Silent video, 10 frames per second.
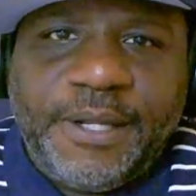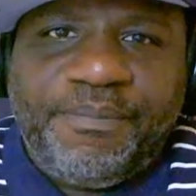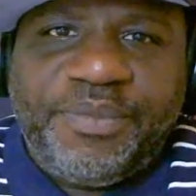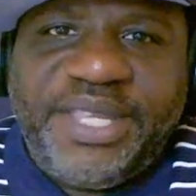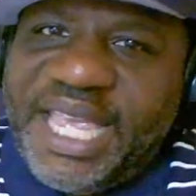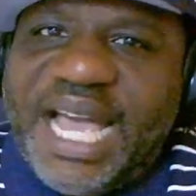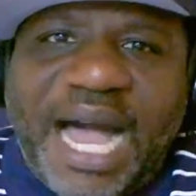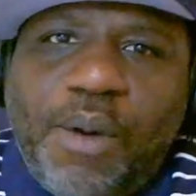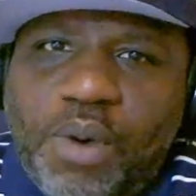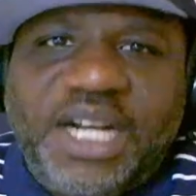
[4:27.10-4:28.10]
Yeah,
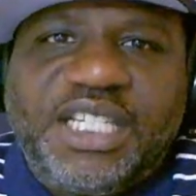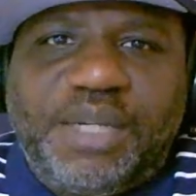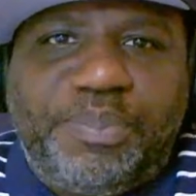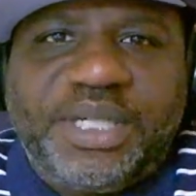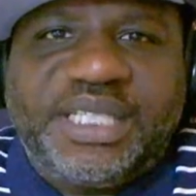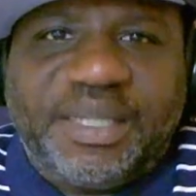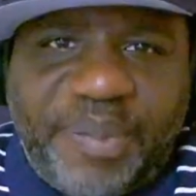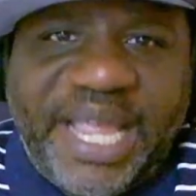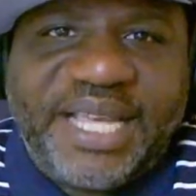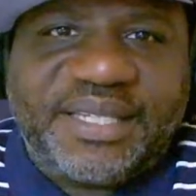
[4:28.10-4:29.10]
I want us to push the
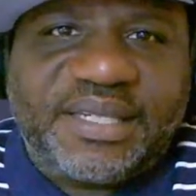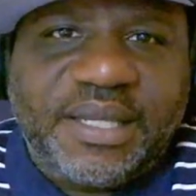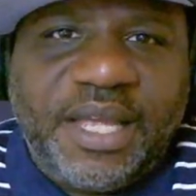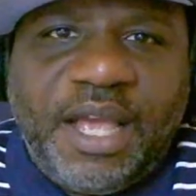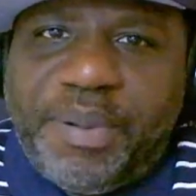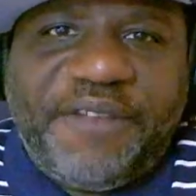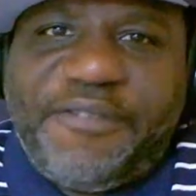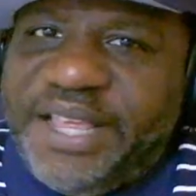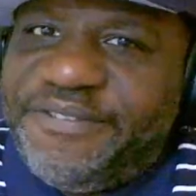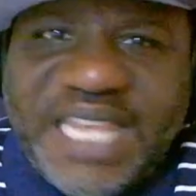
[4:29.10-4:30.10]
pace. But if
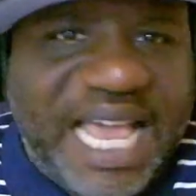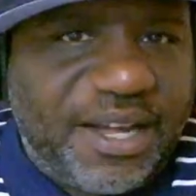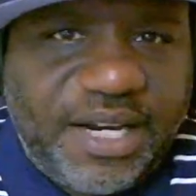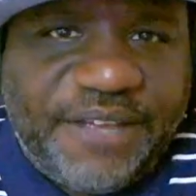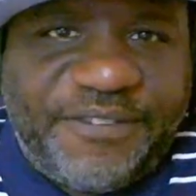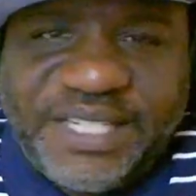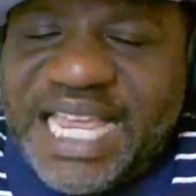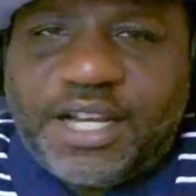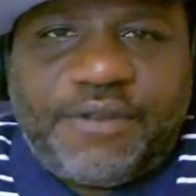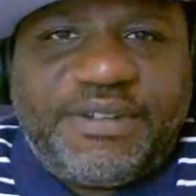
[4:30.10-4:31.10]
it's not
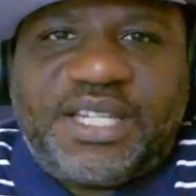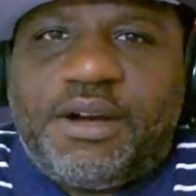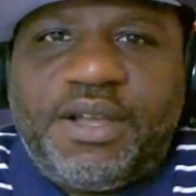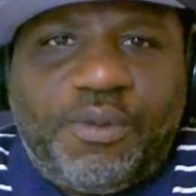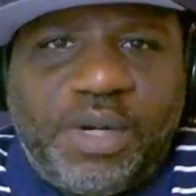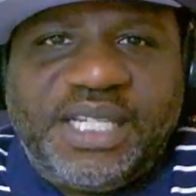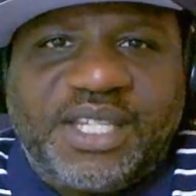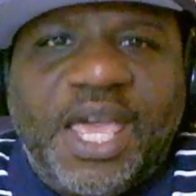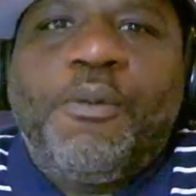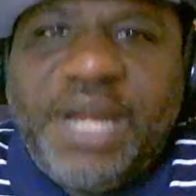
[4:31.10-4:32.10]
gonna result in
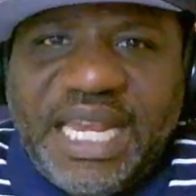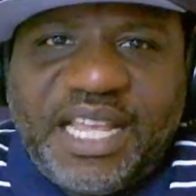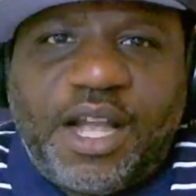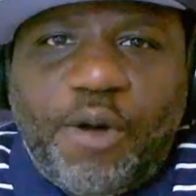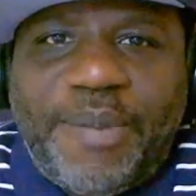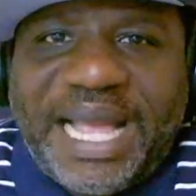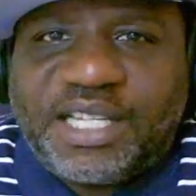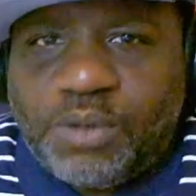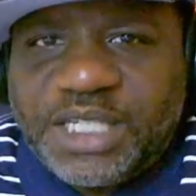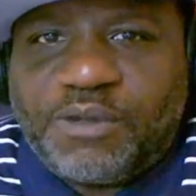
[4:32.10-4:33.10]
wins, we need to go back
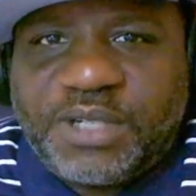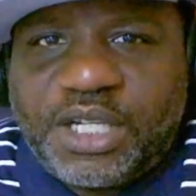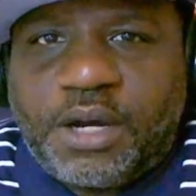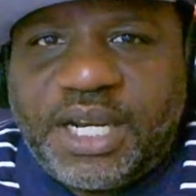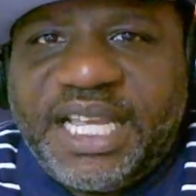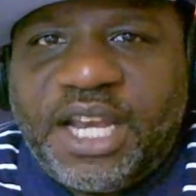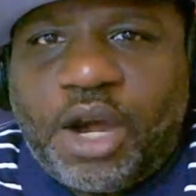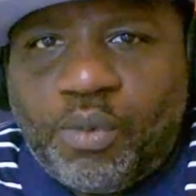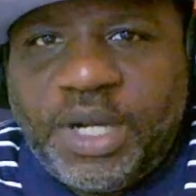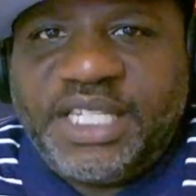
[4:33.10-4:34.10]
to what's resulting in
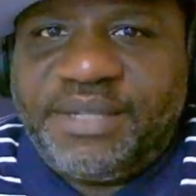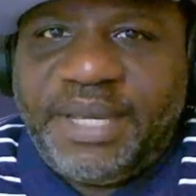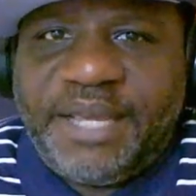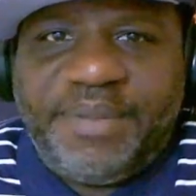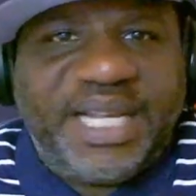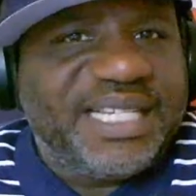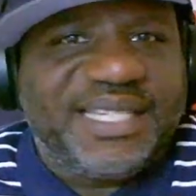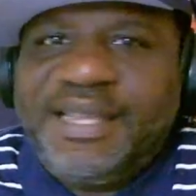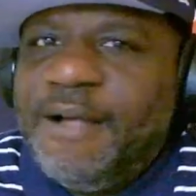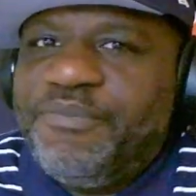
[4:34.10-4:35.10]
our wins, man.
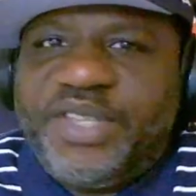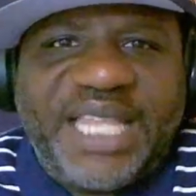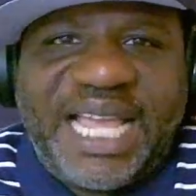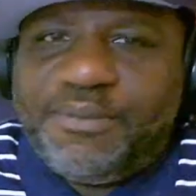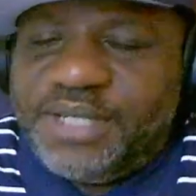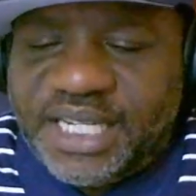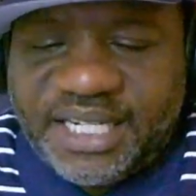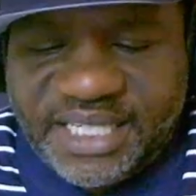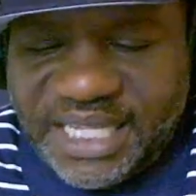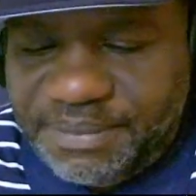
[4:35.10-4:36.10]
Because tonight was
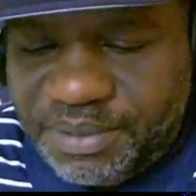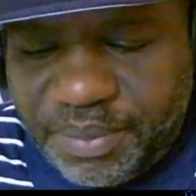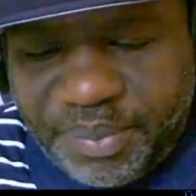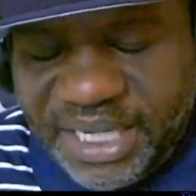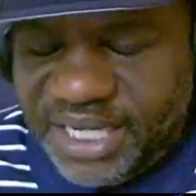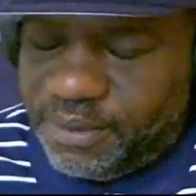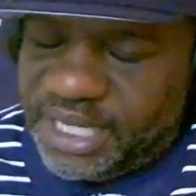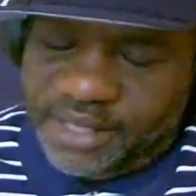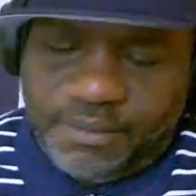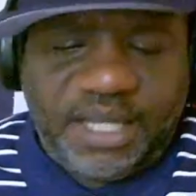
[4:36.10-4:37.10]
unacceptable. But
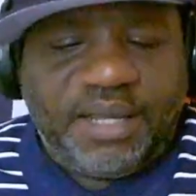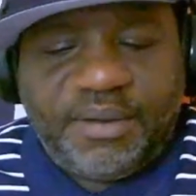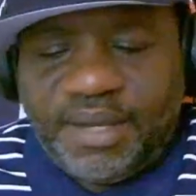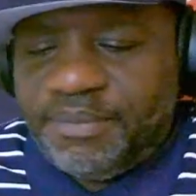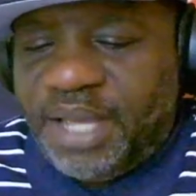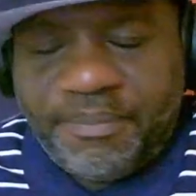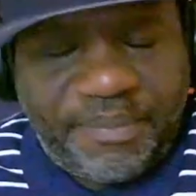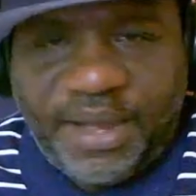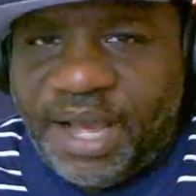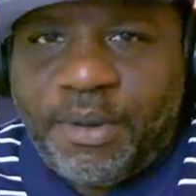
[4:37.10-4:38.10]
anyway,
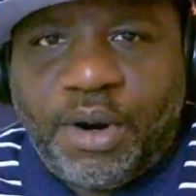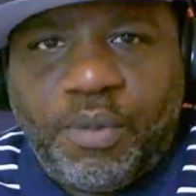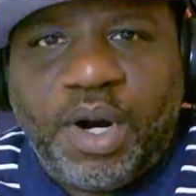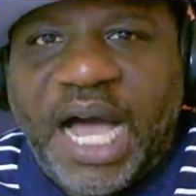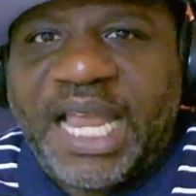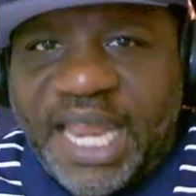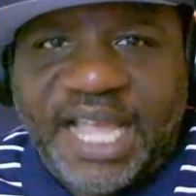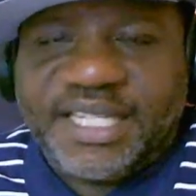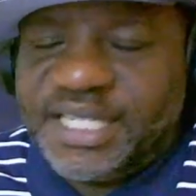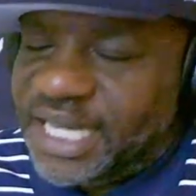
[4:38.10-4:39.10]
I'm on what I
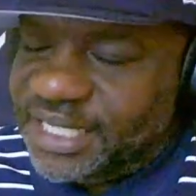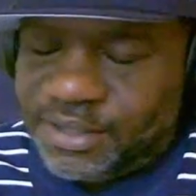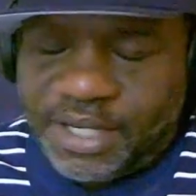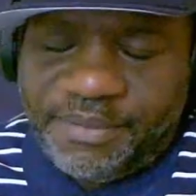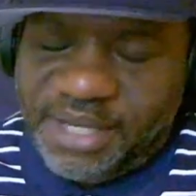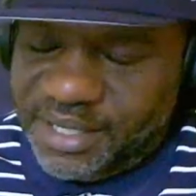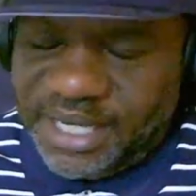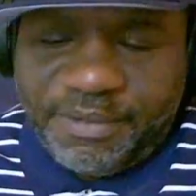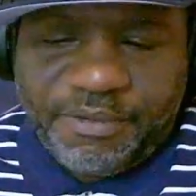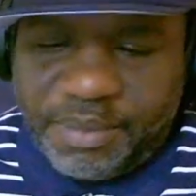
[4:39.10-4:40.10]
like tonight. So let me
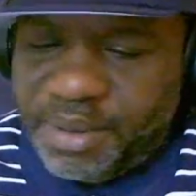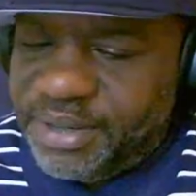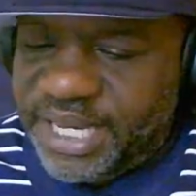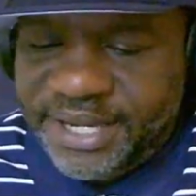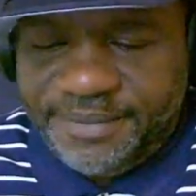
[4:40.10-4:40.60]
remember that.